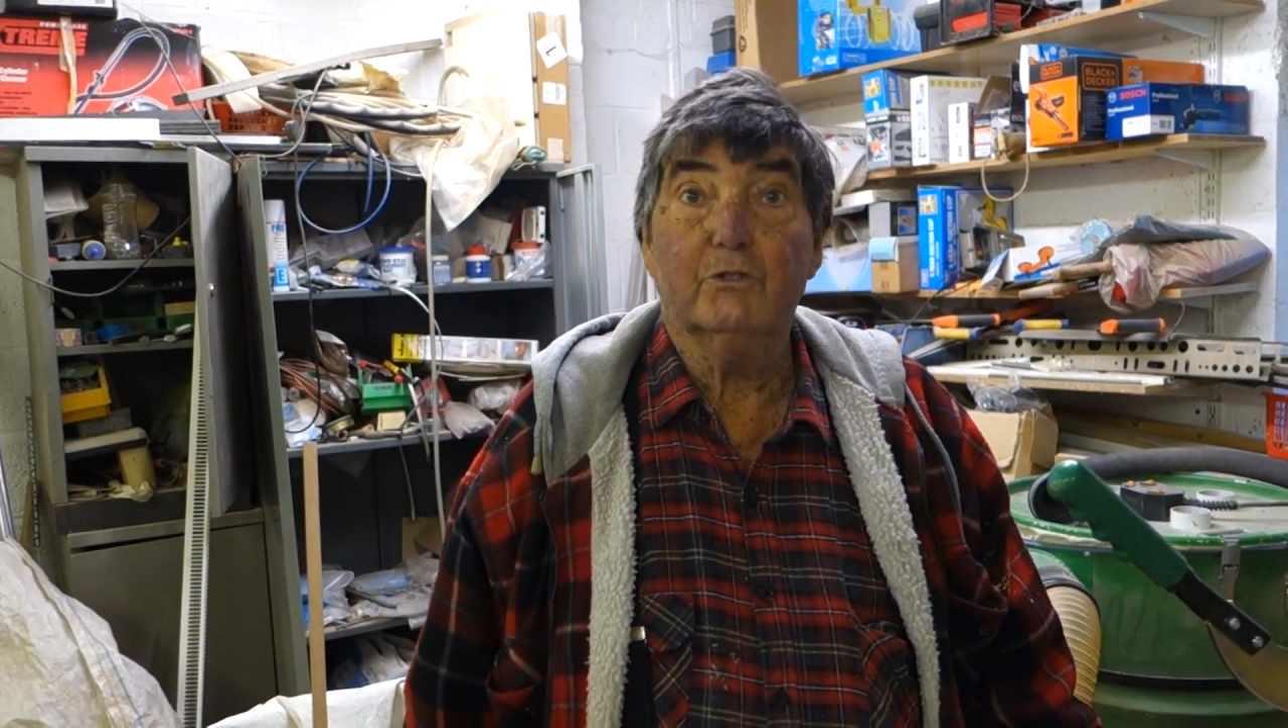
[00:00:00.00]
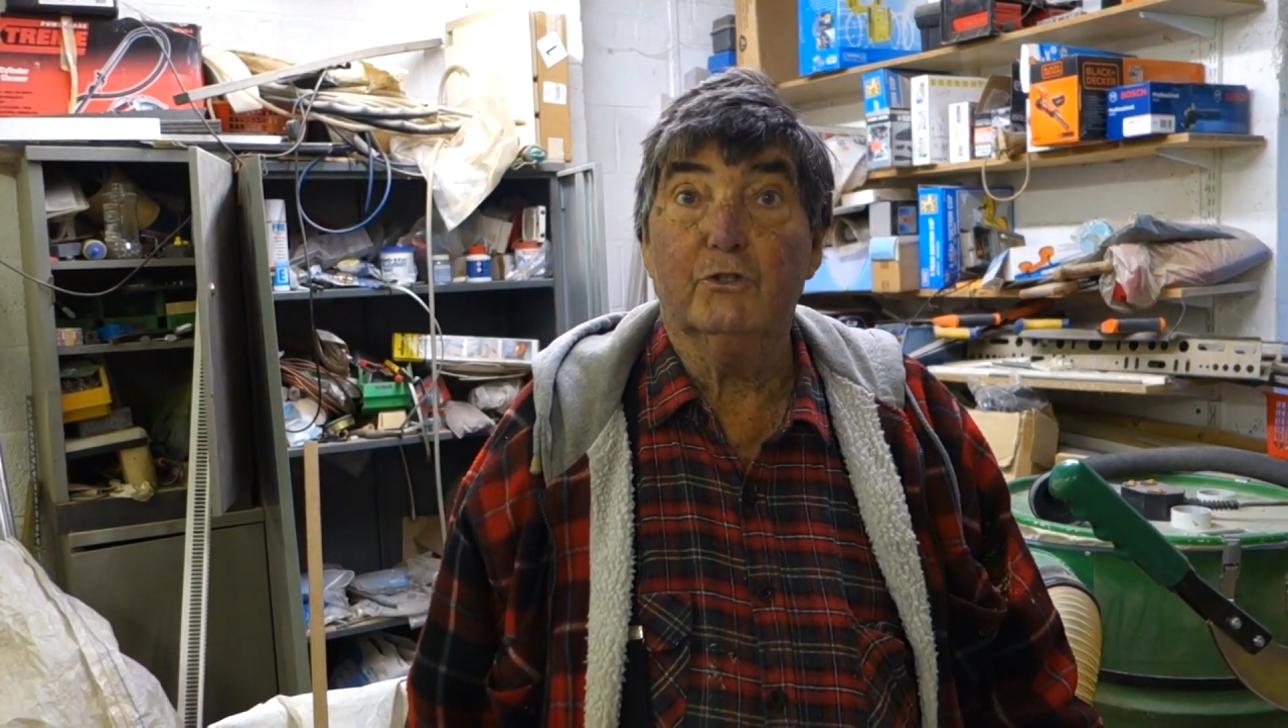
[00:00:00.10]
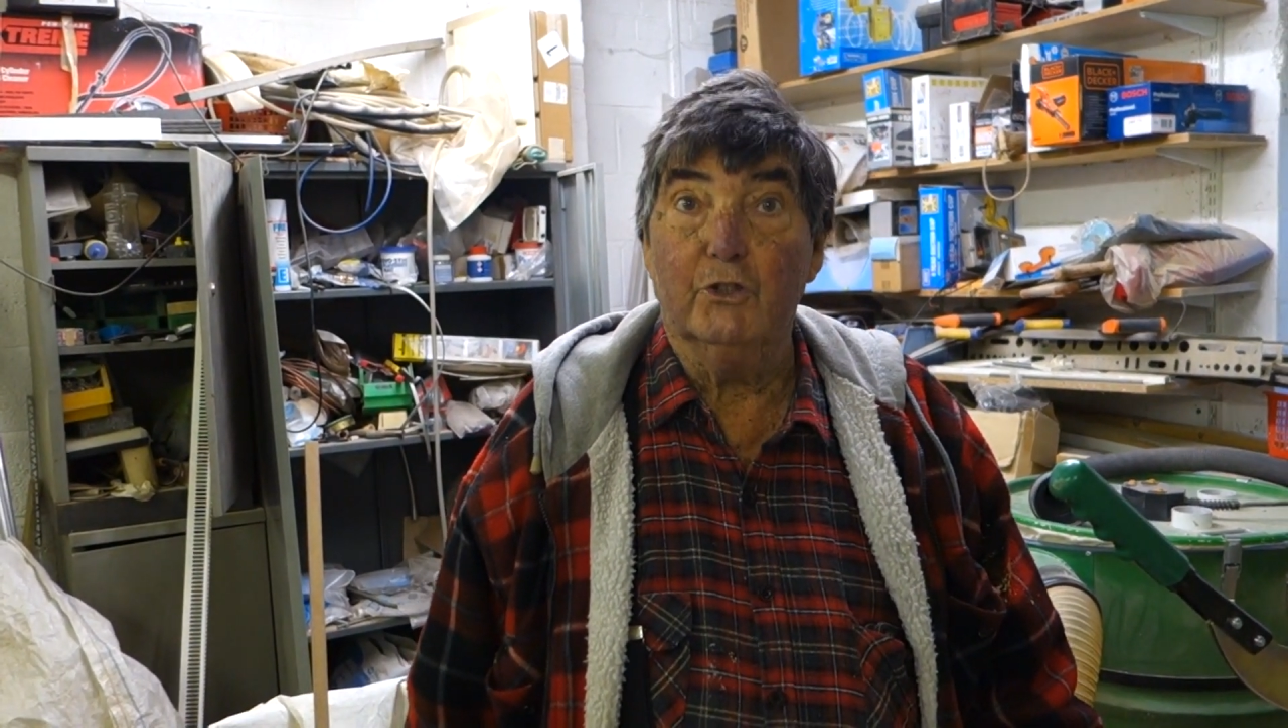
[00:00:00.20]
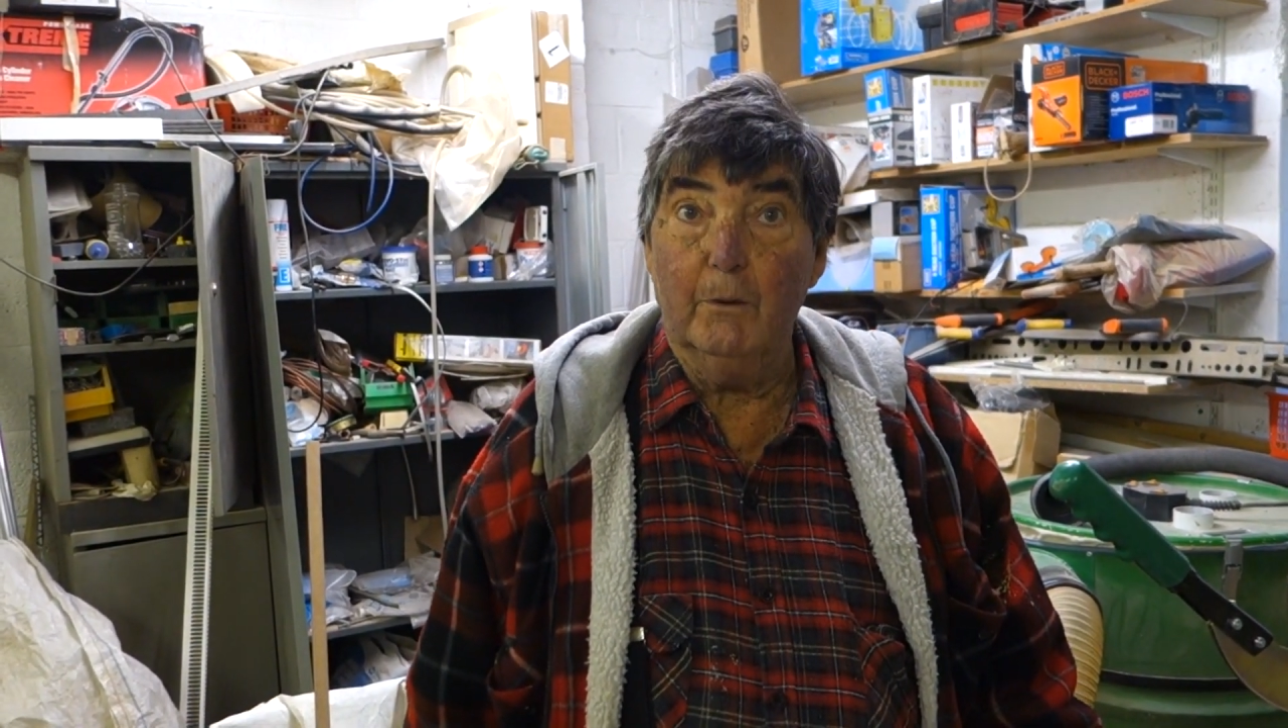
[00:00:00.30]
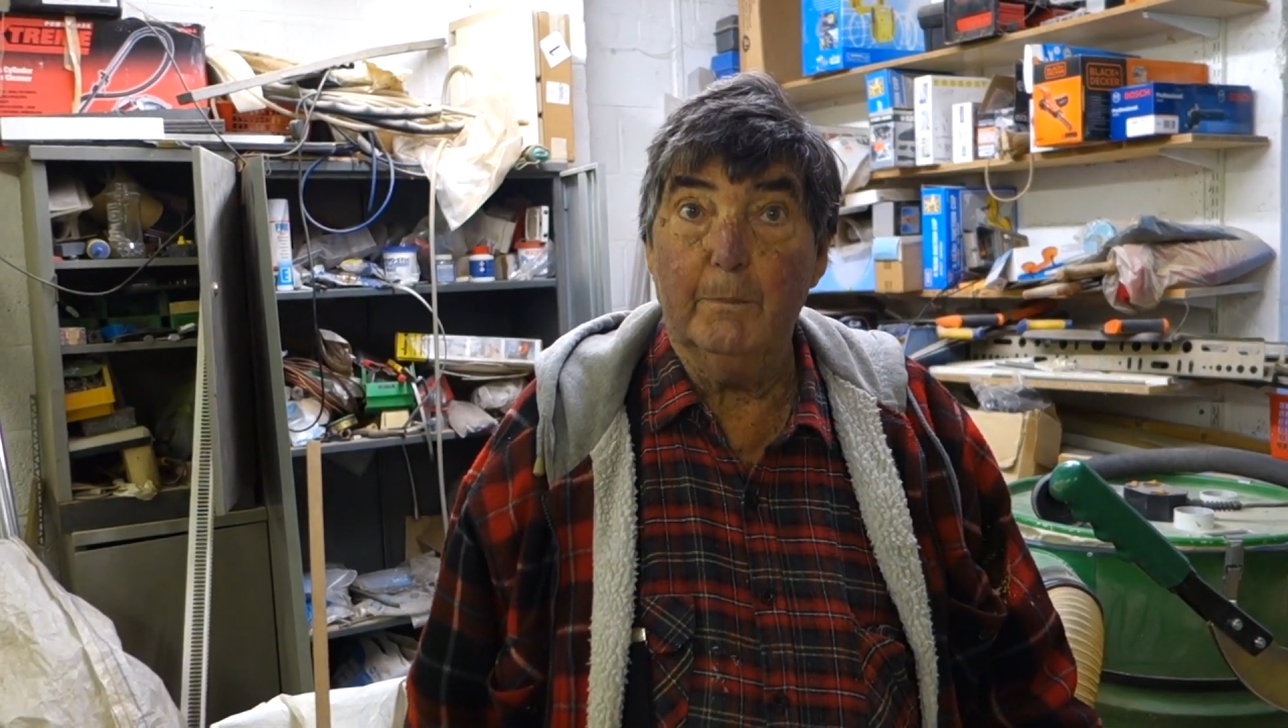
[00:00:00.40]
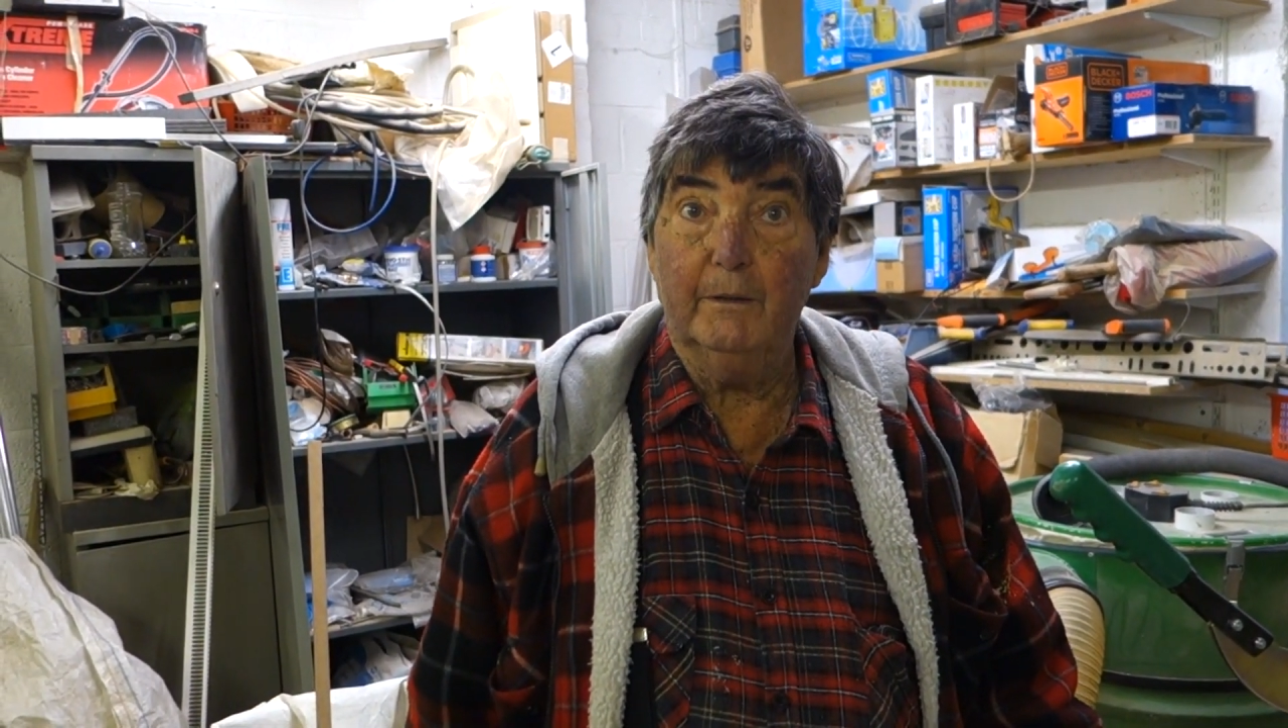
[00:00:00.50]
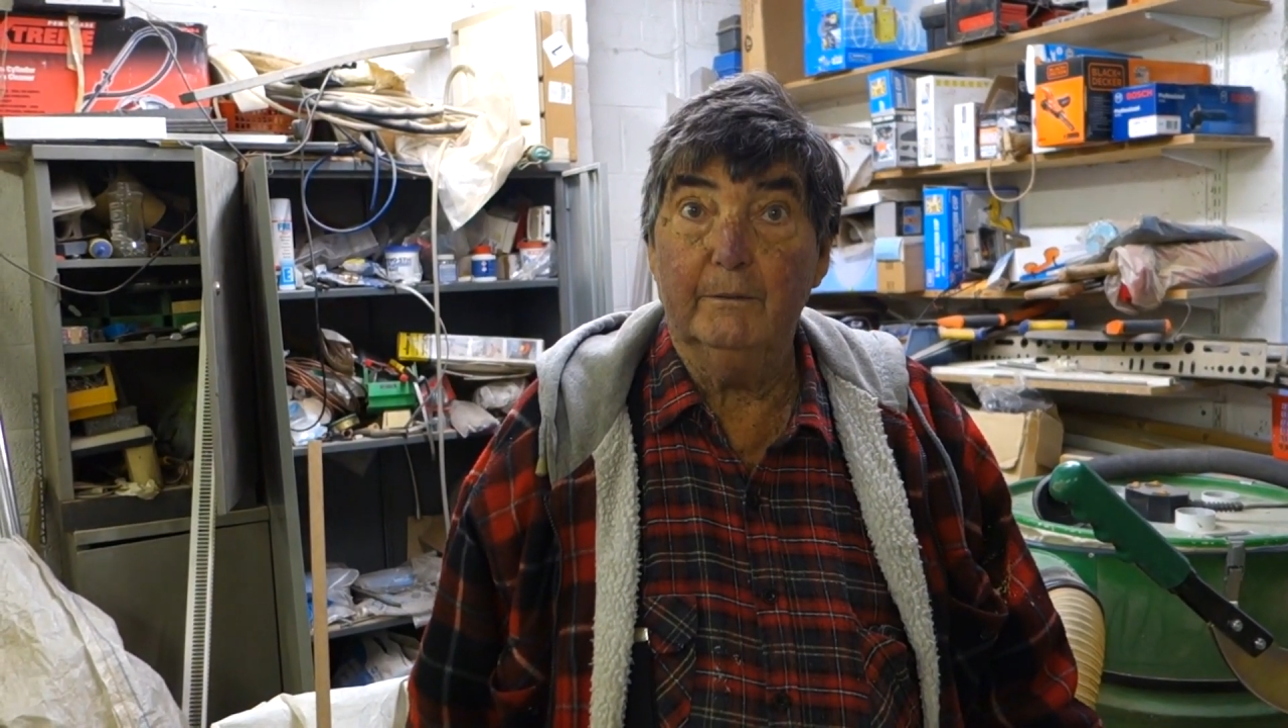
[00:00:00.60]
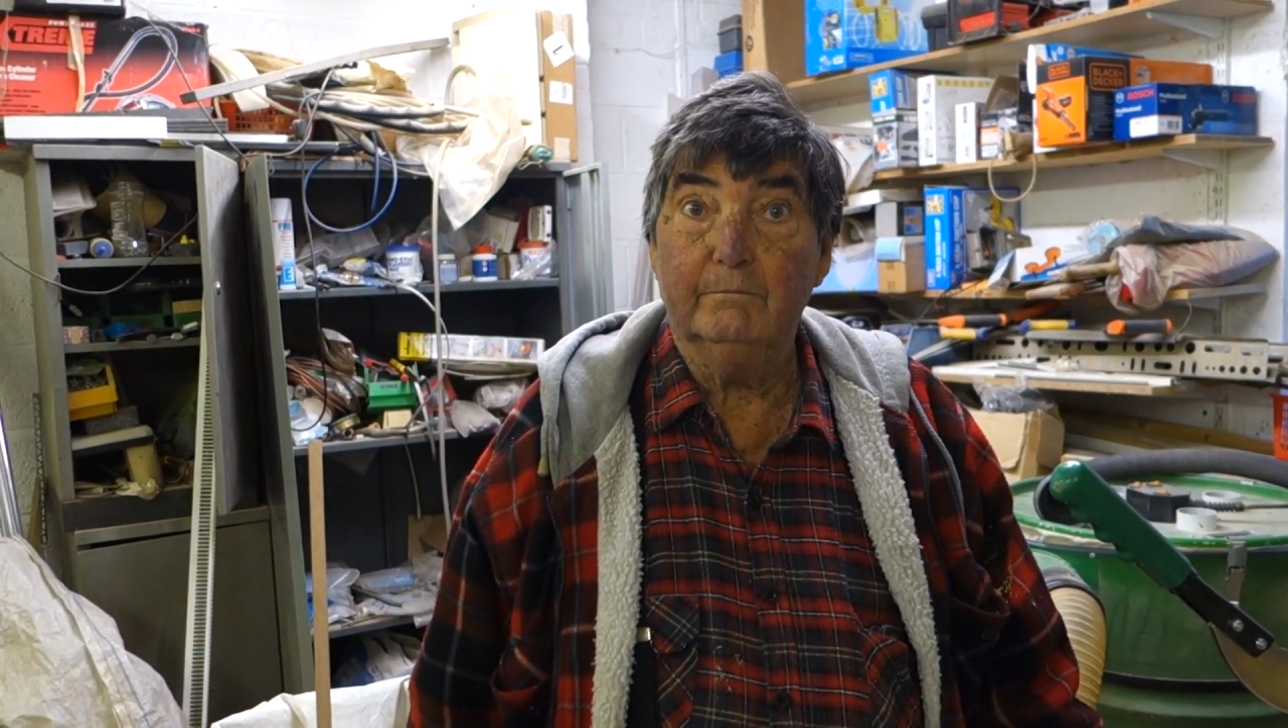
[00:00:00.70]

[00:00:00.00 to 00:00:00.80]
job,